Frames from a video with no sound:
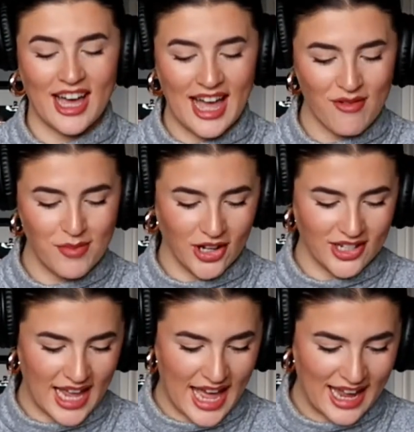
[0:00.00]
I have
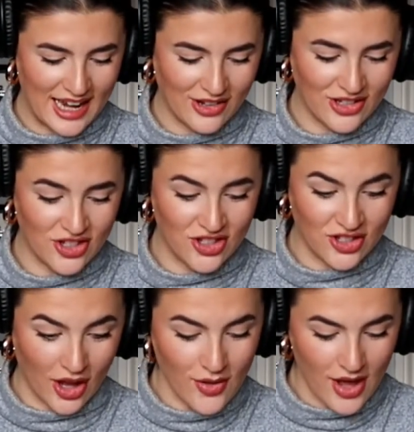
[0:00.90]
blonde hair. I look
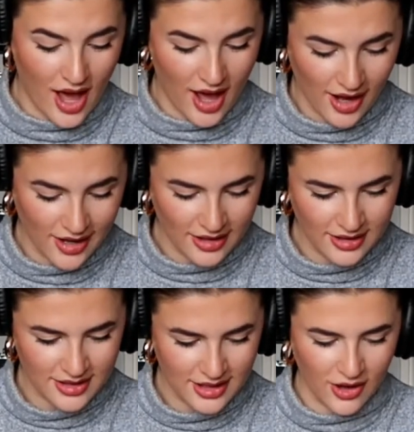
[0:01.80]
so
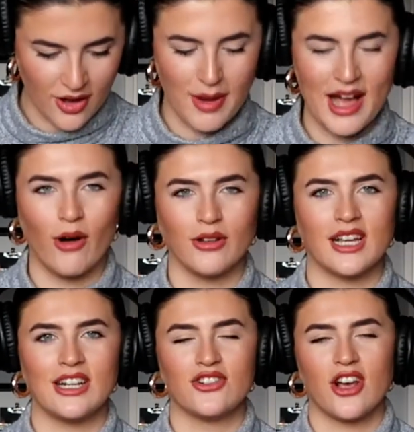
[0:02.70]
young. Oh, my
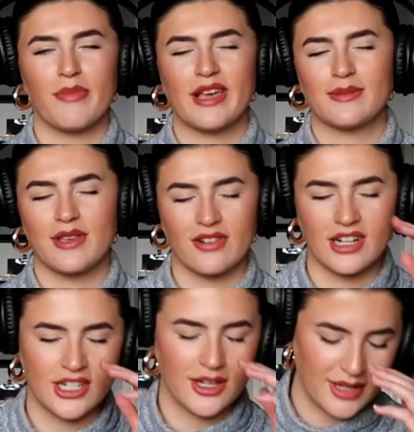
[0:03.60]
old intro makes me
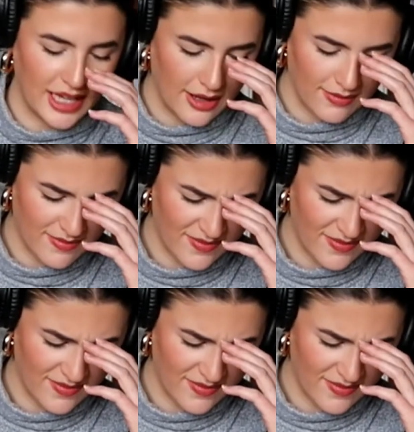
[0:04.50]
cringe. Here we go.